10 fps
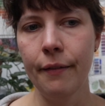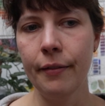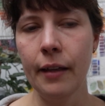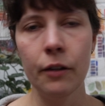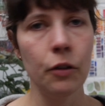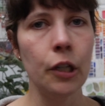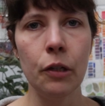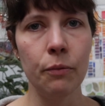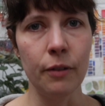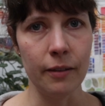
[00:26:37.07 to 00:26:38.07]
there are no
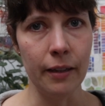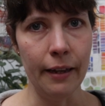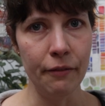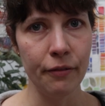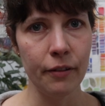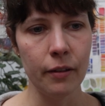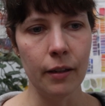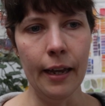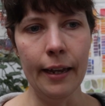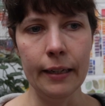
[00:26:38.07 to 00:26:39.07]
humans left
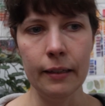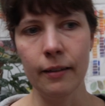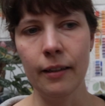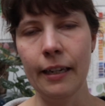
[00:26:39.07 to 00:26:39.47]
and